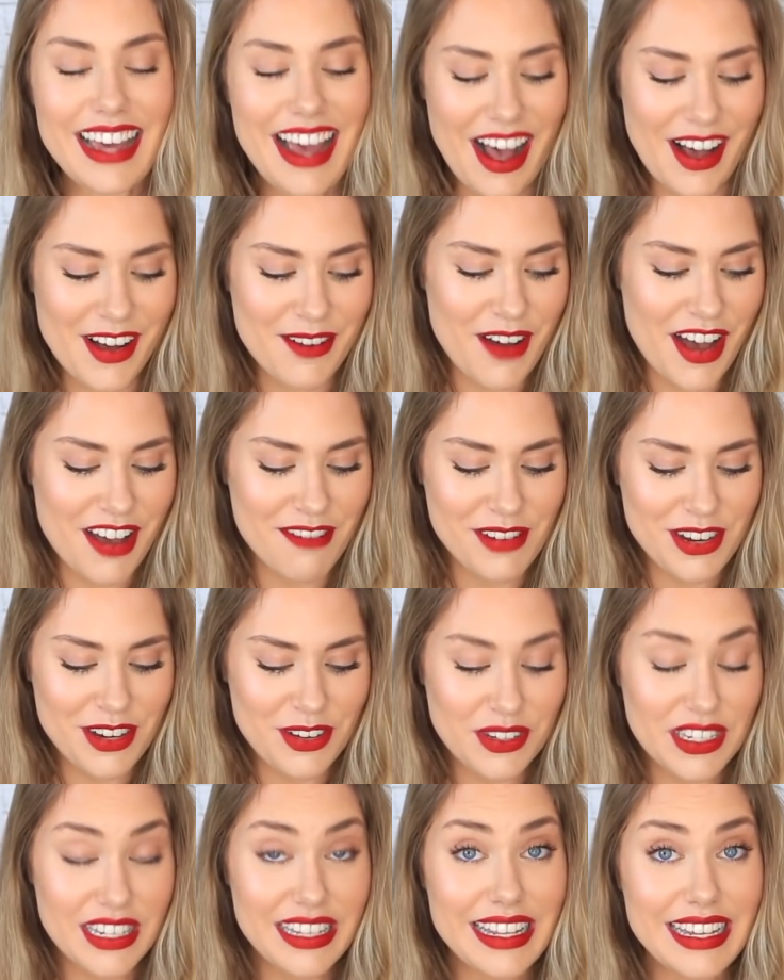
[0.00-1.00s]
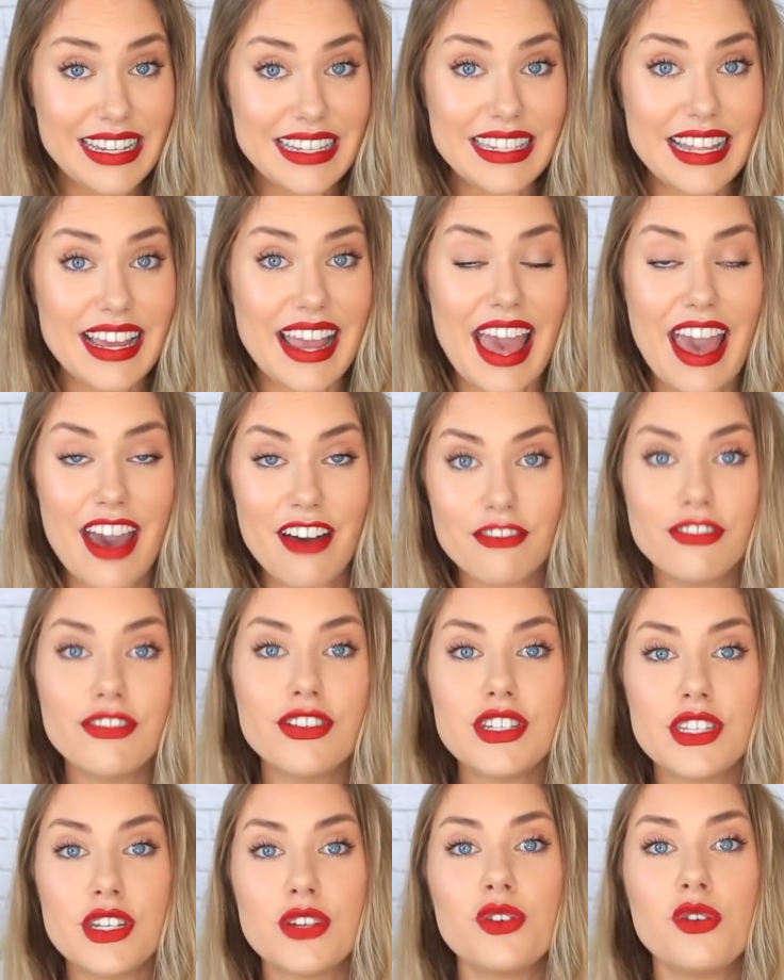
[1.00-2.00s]
I've been using these like
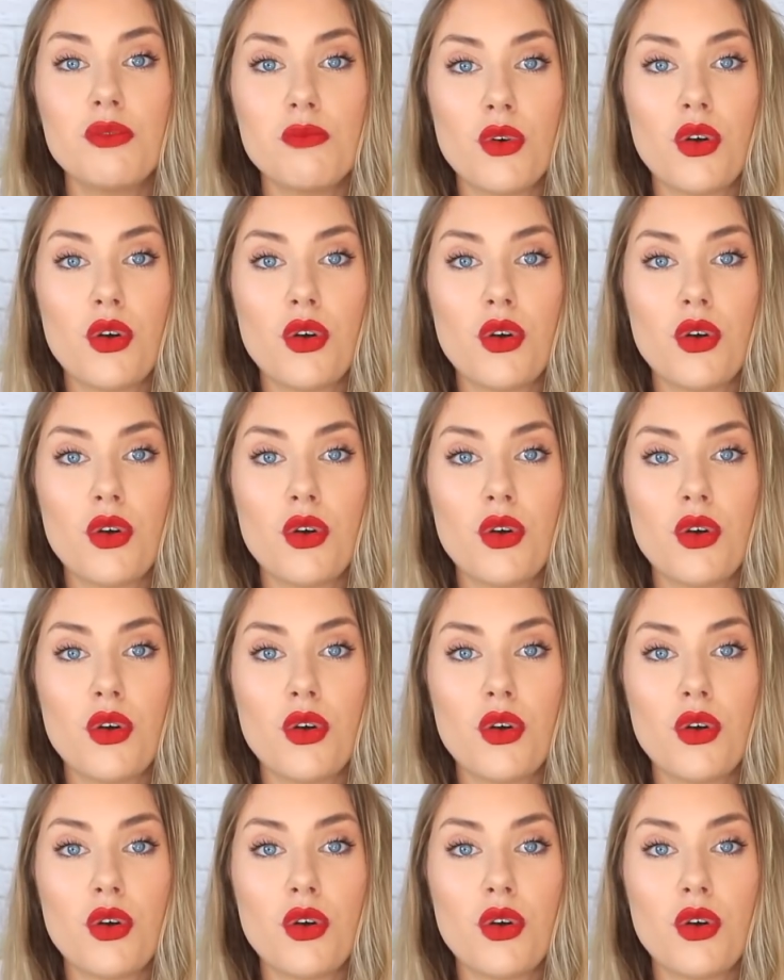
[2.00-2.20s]
every single